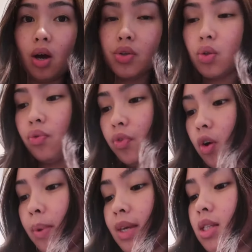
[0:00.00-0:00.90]
also
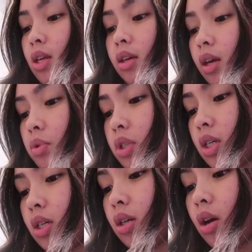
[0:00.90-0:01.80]
film a skincare
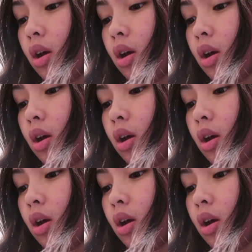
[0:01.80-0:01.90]
routine